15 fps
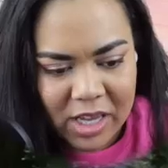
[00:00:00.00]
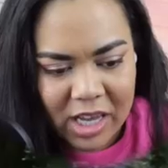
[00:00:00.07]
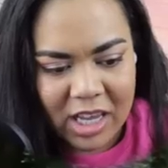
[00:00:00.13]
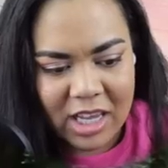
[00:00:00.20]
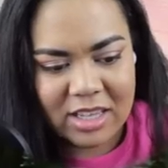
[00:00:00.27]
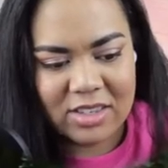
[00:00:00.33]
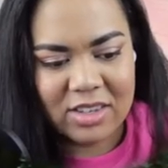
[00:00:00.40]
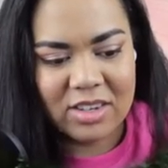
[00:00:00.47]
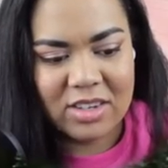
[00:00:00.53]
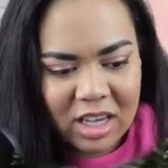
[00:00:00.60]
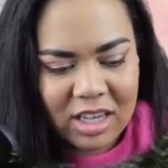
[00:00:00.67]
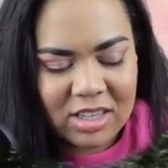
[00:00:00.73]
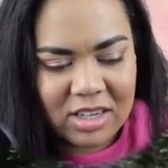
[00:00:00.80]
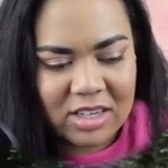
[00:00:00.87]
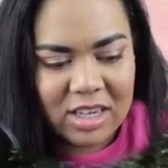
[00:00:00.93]
Yeah, he's a
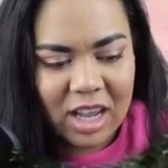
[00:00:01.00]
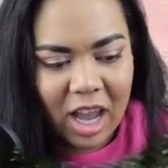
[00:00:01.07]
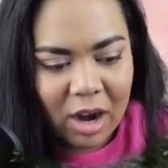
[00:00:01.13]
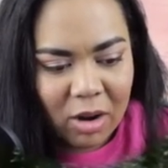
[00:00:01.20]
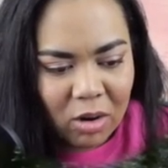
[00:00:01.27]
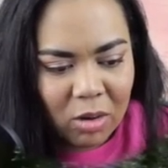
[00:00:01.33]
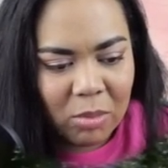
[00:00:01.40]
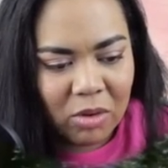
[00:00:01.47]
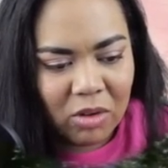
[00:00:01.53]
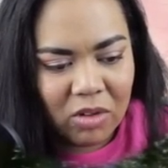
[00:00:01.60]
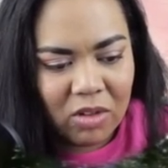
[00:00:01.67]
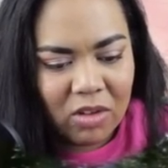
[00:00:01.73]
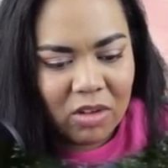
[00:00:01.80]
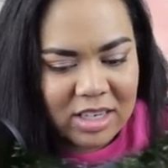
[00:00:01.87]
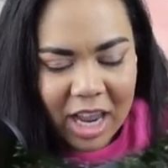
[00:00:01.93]
he's a
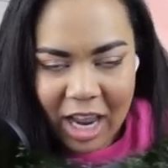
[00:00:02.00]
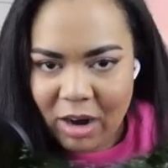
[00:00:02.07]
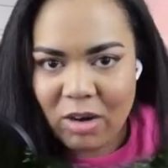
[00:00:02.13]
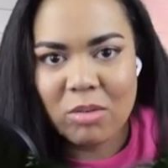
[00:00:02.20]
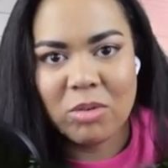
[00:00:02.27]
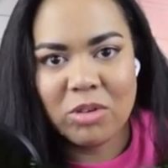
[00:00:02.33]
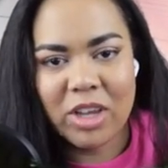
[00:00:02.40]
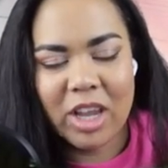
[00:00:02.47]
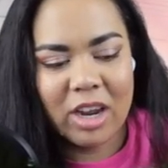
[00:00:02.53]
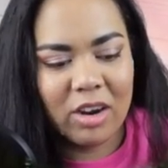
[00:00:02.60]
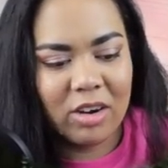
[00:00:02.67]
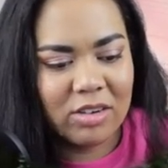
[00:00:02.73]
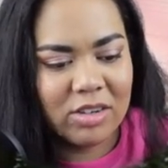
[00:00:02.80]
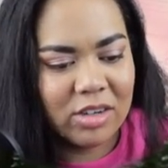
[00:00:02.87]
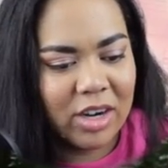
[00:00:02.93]
terrible, terrible
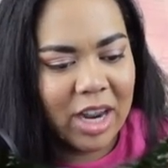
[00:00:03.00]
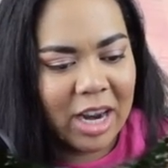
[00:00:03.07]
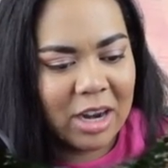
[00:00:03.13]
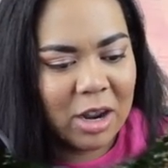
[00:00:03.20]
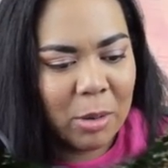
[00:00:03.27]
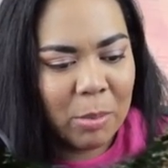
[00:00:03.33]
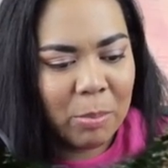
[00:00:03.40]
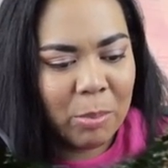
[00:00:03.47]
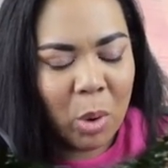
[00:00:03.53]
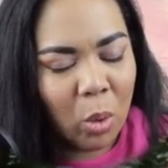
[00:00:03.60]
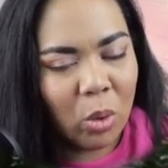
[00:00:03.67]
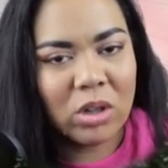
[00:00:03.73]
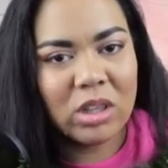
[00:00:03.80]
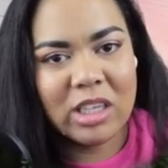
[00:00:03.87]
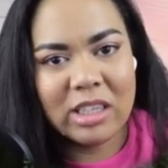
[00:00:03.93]
character. And
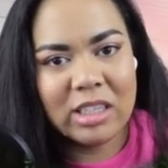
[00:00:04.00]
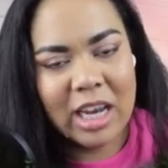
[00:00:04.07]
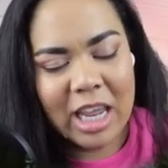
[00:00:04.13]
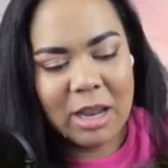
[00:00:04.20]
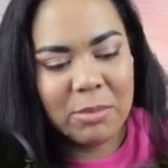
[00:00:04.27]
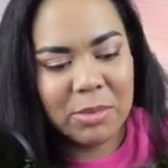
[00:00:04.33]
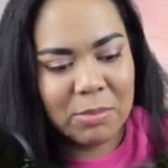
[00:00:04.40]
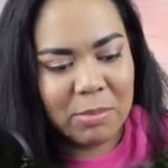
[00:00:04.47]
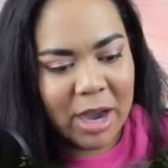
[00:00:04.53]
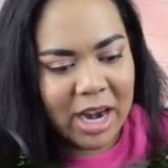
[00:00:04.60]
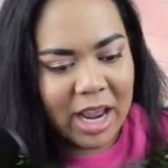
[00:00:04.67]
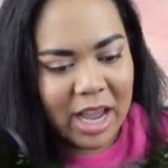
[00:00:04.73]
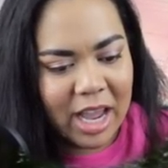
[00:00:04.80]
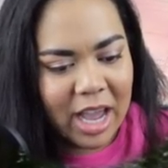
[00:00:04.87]
Poorly named, might I